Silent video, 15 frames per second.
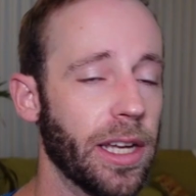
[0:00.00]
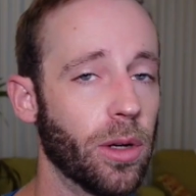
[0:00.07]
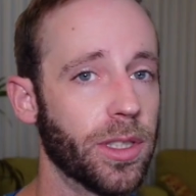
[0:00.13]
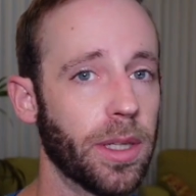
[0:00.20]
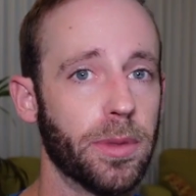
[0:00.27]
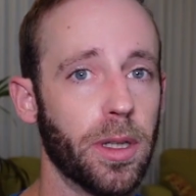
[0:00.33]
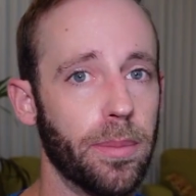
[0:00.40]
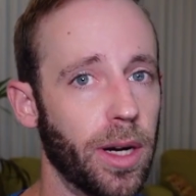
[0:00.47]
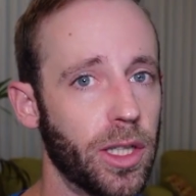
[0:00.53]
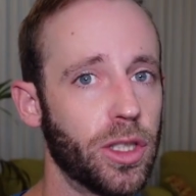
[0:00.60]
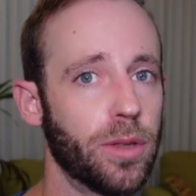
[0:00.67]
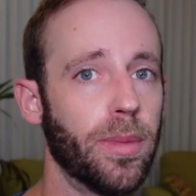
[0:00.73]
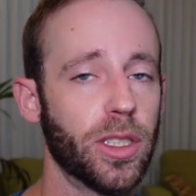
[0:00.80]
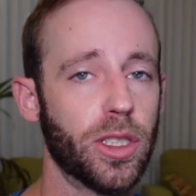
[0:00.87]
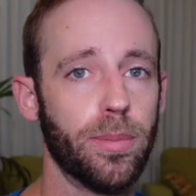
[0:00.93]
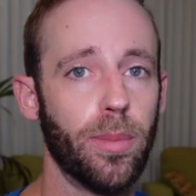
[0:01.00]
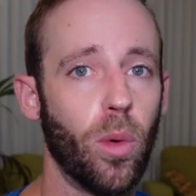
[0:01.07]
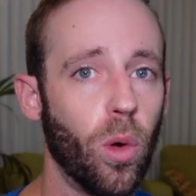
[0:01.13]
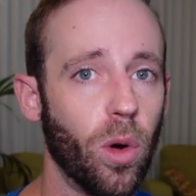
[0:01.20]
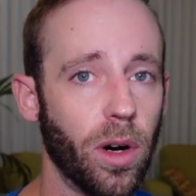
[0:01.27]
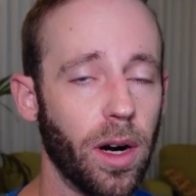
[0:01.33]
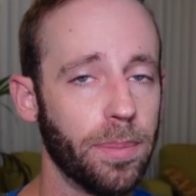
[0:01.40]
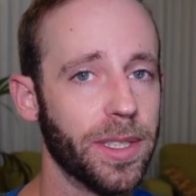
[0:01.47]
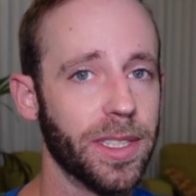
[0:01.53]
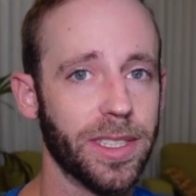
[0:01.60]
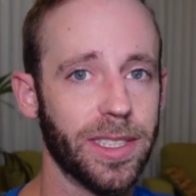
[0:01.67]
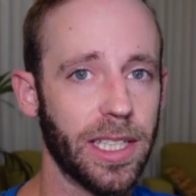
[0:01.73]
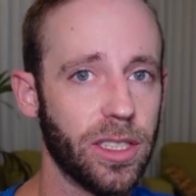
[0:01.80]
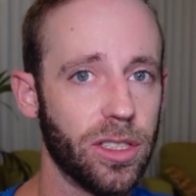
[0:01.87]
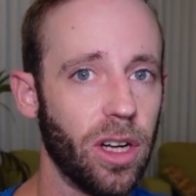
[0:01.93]
goes up to much more, up to
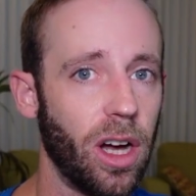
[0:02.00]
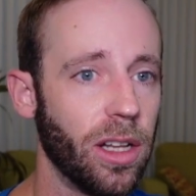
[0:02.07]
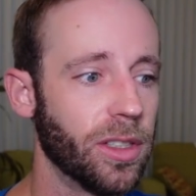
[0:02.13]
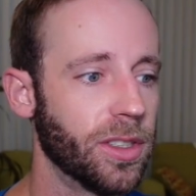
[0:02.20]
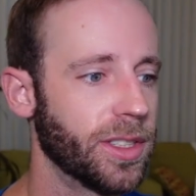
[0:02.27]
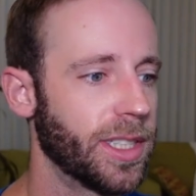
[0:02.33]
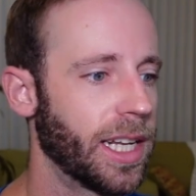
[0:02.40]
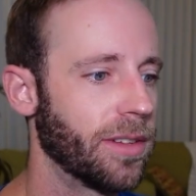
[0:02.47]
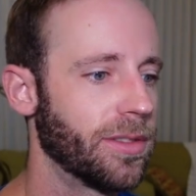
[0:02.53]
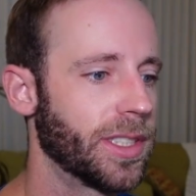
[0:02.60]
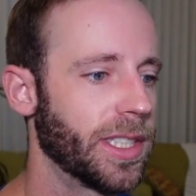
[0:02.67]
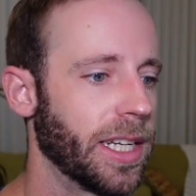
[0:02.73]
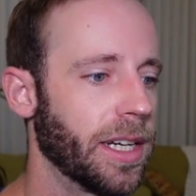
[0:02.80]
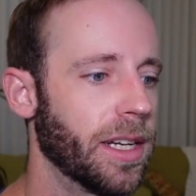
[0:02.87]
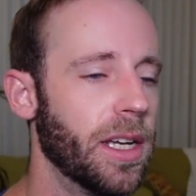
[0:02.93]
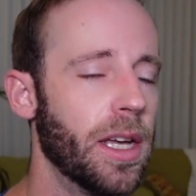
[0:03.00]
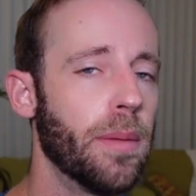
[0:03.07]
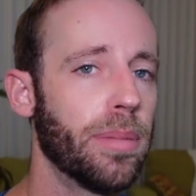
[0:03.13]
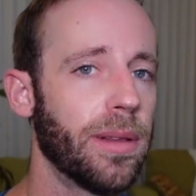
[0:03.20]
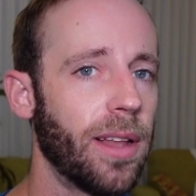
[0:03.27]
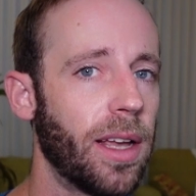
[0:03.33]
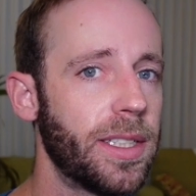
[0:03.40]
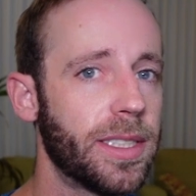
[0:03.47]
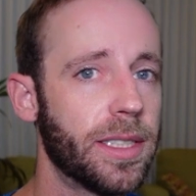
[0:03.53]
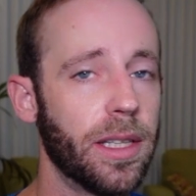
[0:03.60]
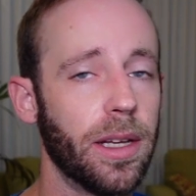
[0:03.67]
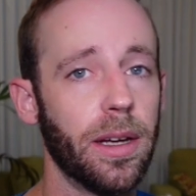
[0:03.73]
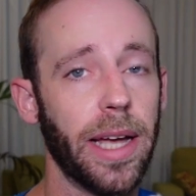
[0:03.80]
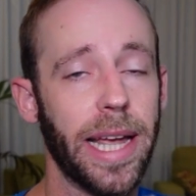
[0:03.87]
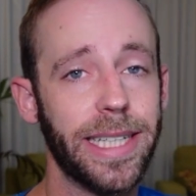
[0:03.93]
$6 that I've seen. Plus,
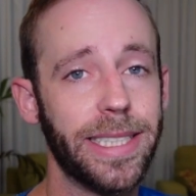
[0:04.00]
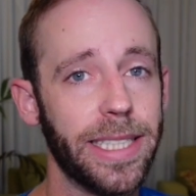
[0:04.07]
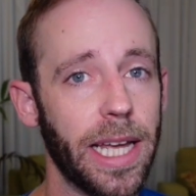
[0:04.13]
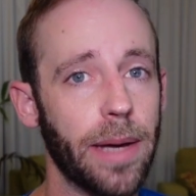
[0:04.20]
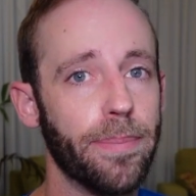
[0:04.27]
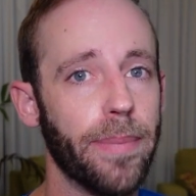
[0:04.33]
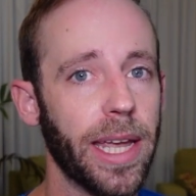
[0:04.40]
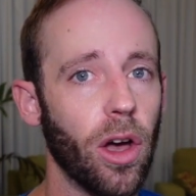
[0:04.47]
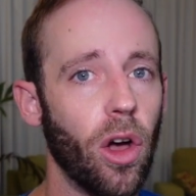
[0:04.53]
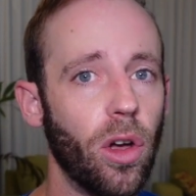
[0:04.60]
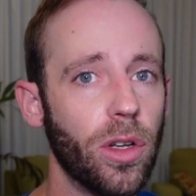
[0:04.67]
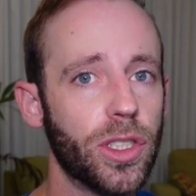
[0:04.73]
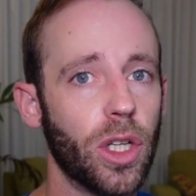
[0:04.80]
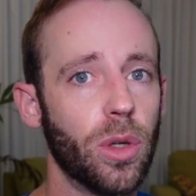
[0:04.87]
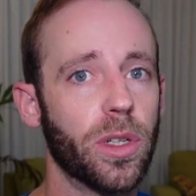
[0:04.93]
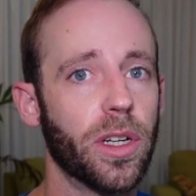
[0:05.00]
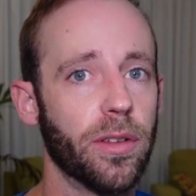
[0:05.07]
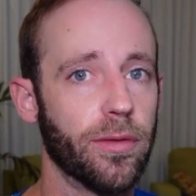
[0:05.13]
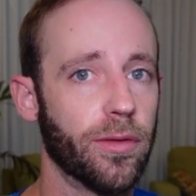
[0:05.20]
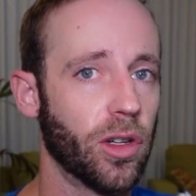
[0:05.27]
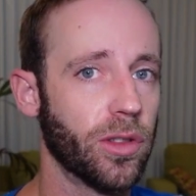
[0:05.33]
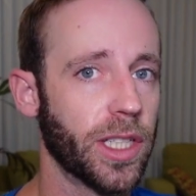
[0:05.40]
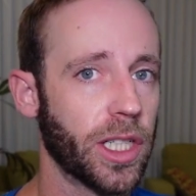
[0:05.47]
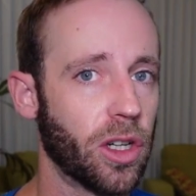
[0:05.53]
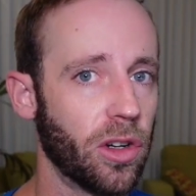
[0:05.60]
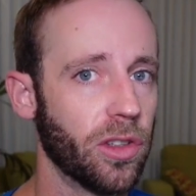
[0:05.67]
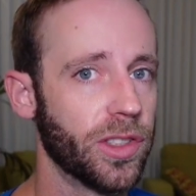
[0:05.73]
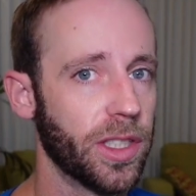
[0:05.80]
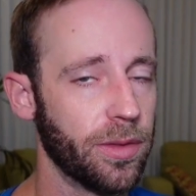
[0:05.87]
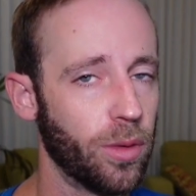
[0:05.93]
the ATM may also convert the
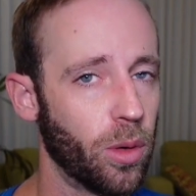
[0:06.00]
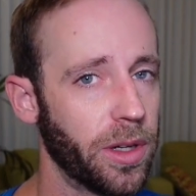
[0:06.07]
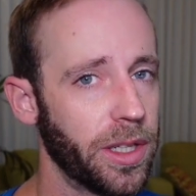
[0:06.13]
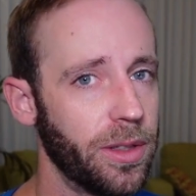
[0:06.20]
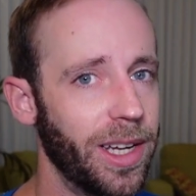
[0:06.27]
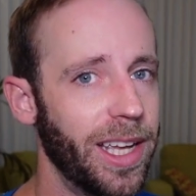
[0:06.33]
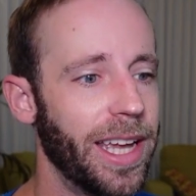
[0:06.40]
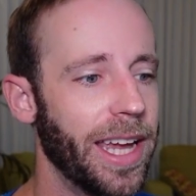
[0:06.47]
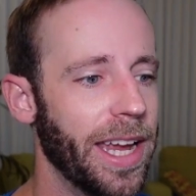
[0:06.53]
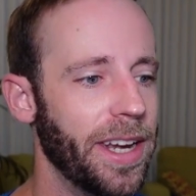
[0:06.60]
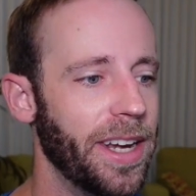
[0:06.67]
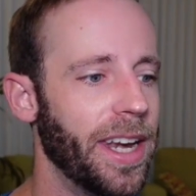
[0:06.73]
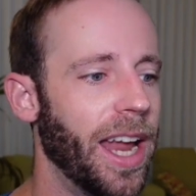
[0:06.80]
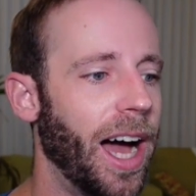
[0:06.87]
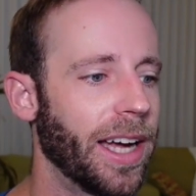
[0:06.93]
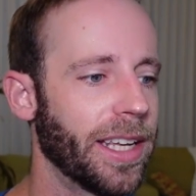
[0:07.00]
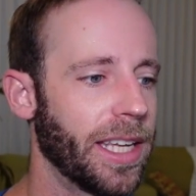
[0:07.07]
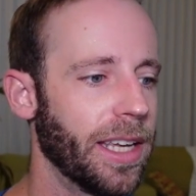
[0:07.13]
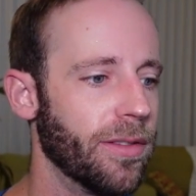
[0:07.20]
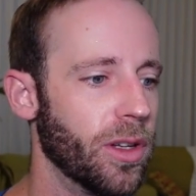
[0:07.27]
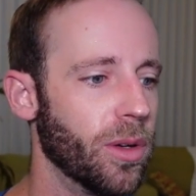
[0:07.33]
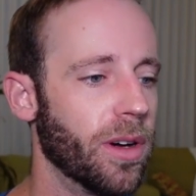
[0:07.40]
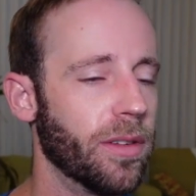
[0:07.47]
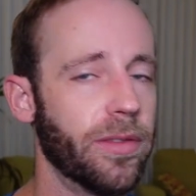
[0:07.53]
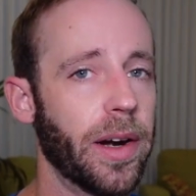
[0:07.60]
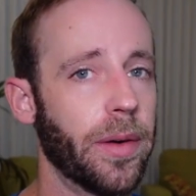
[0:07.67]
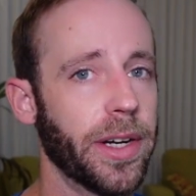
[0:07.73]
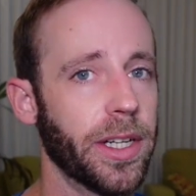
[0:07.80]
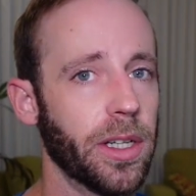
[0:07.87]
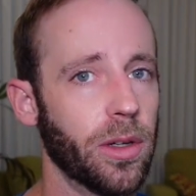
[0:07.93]
currency for you and not give you a
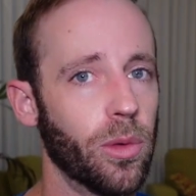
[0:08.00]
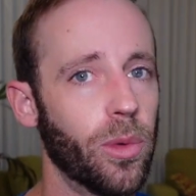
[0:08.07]
very good